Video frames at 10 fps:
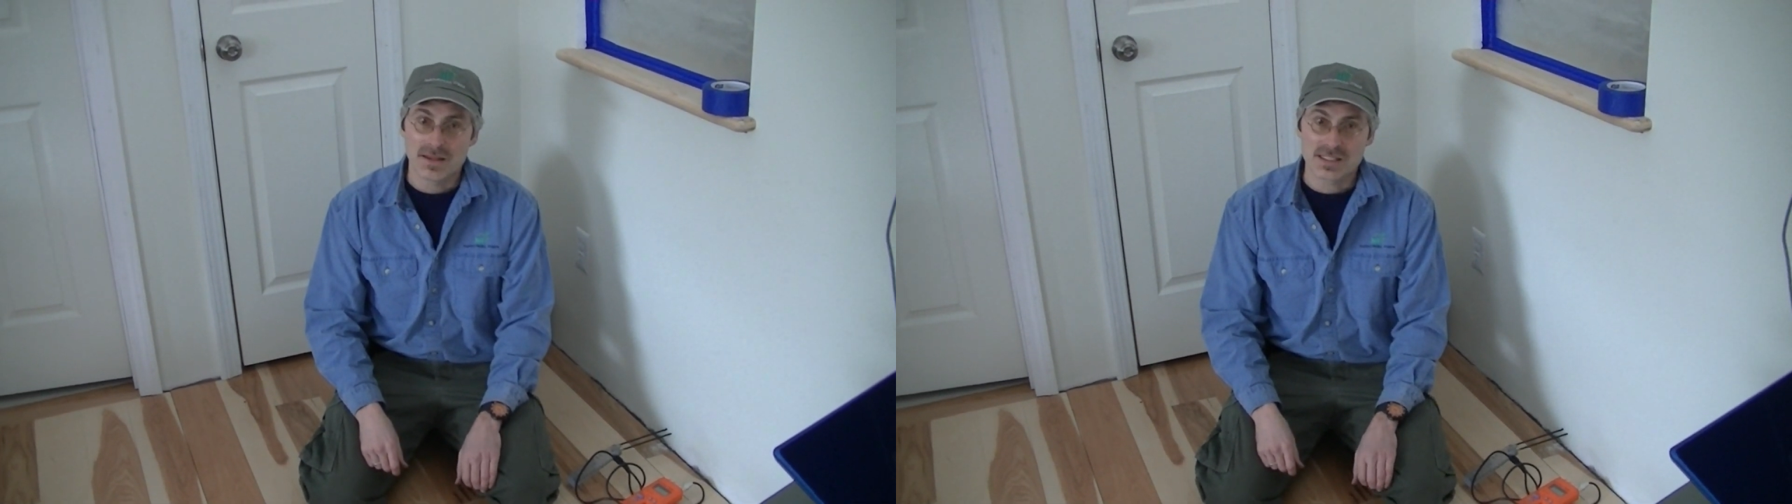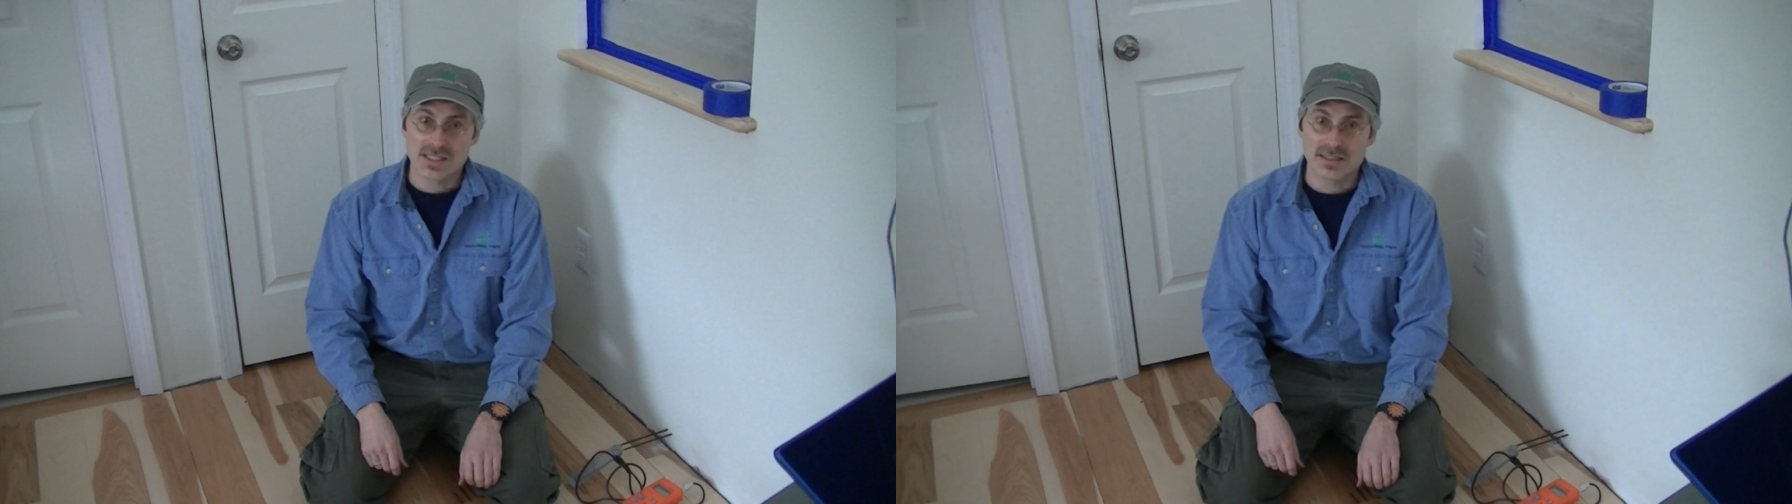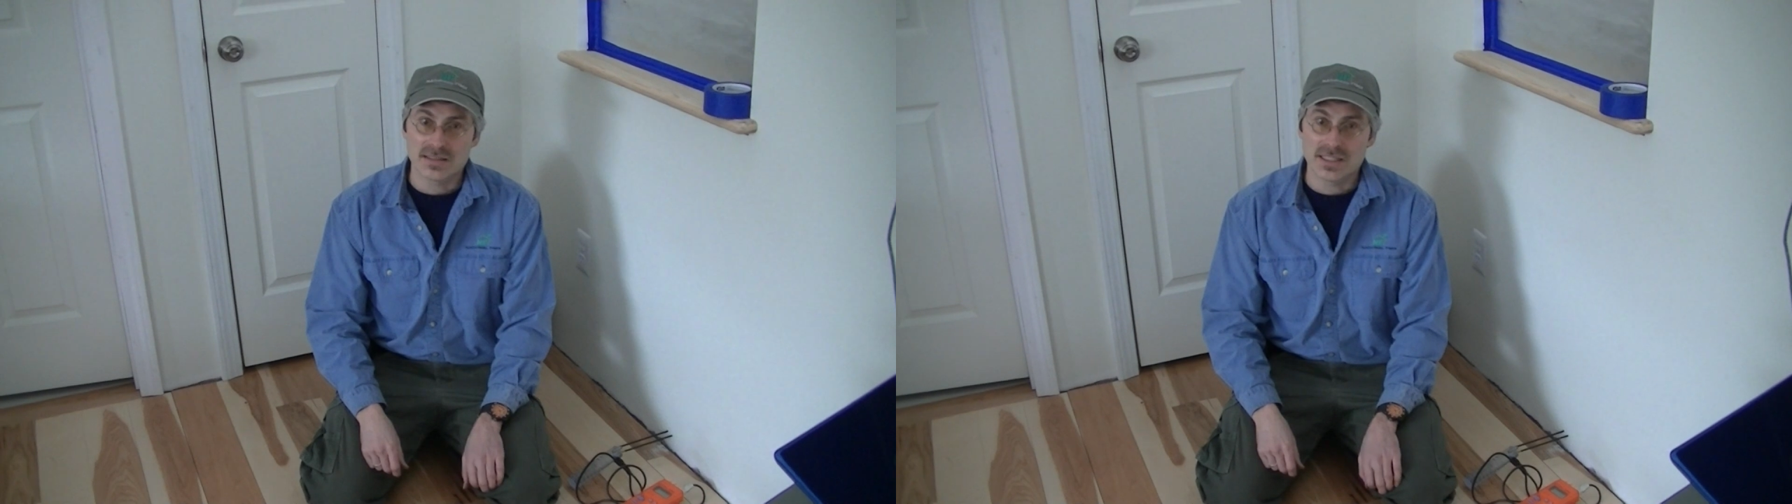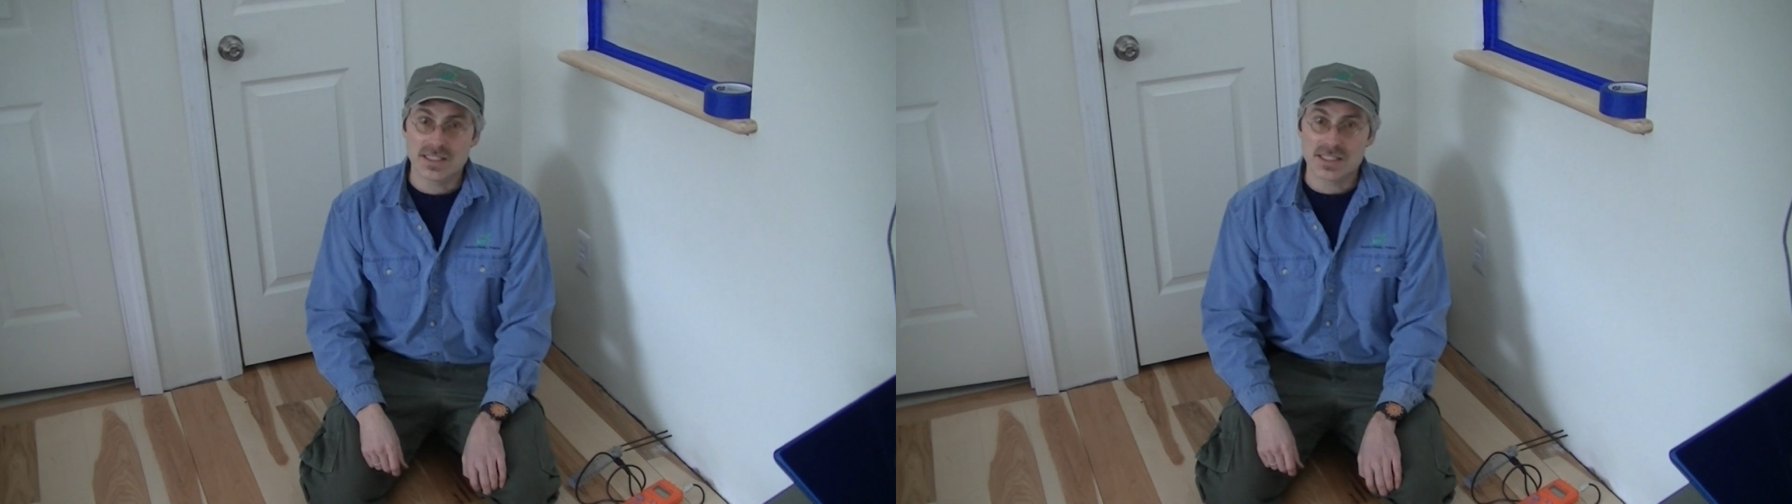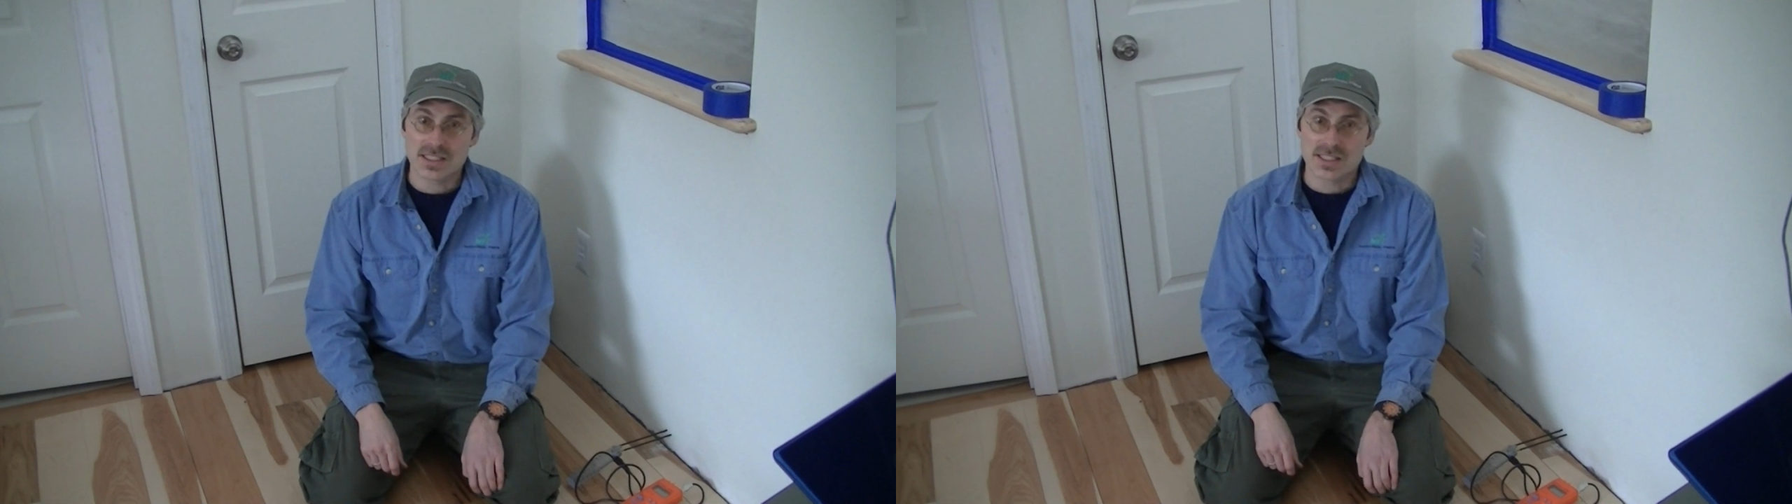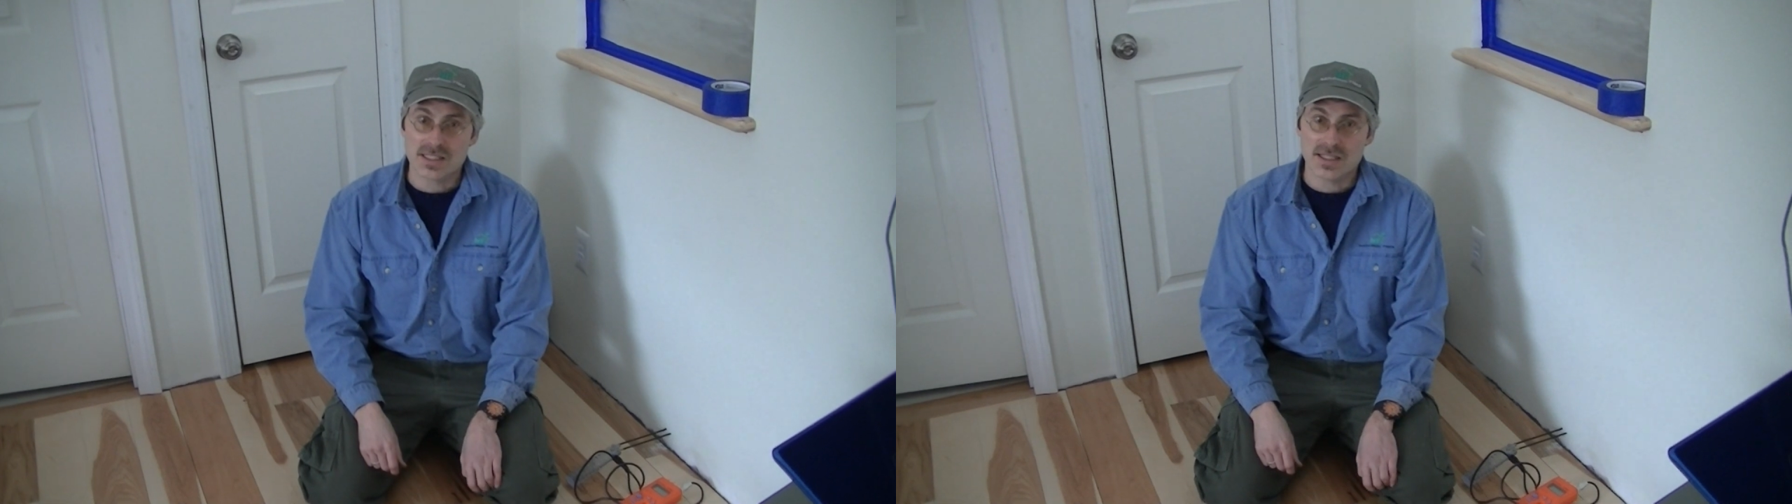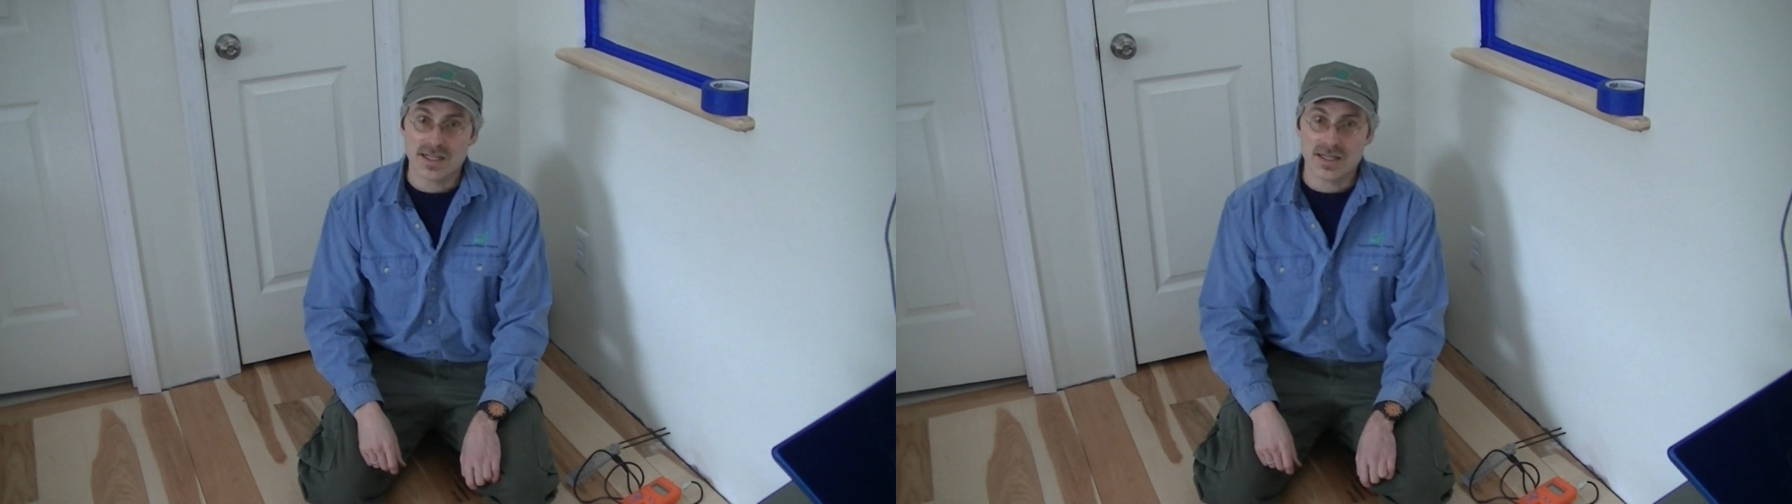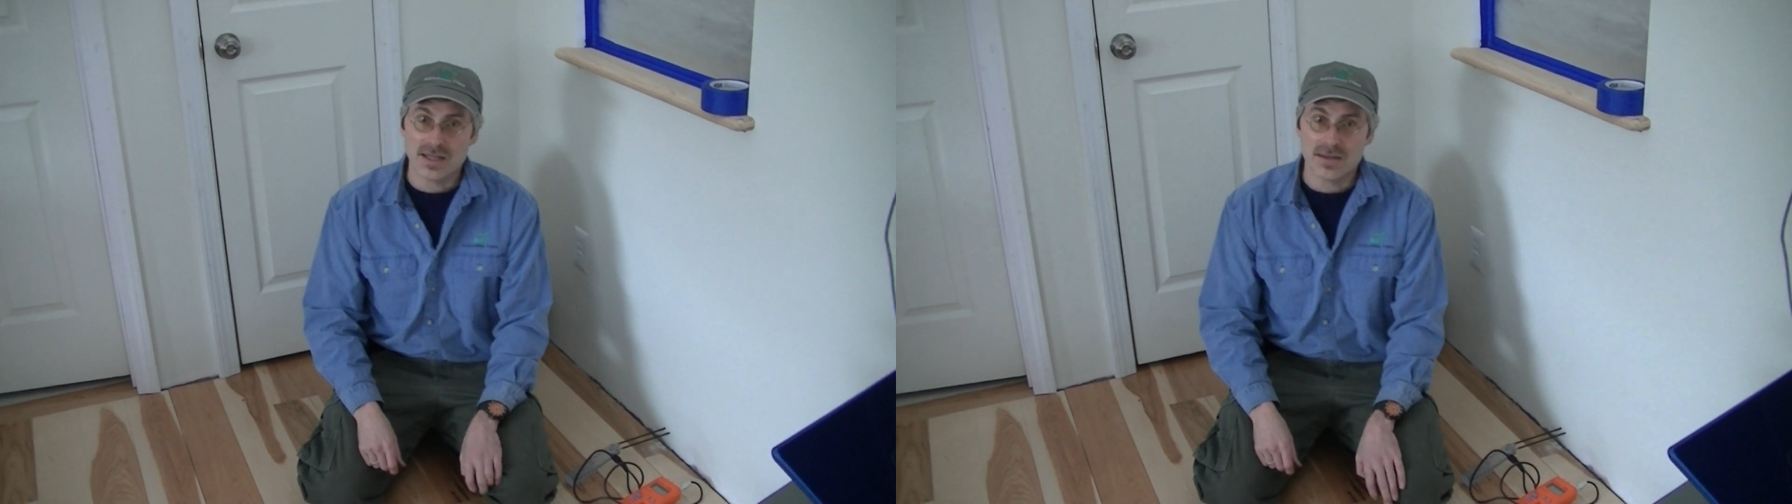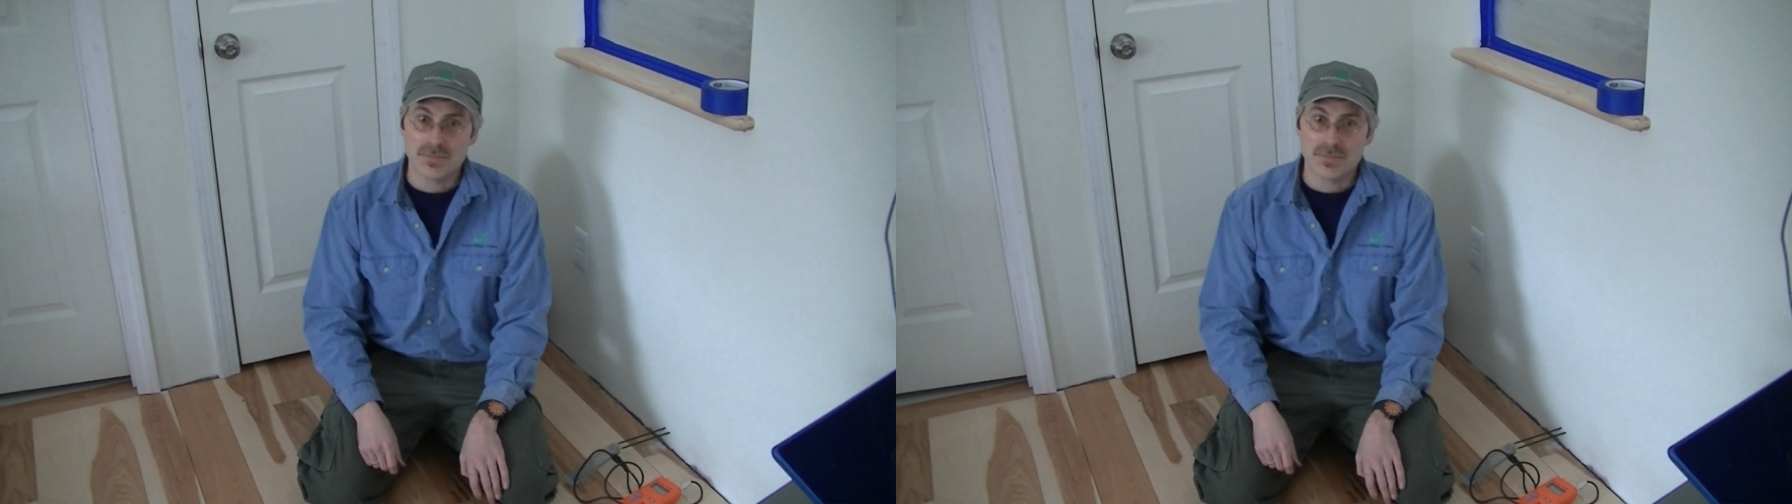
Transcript: single digits uh,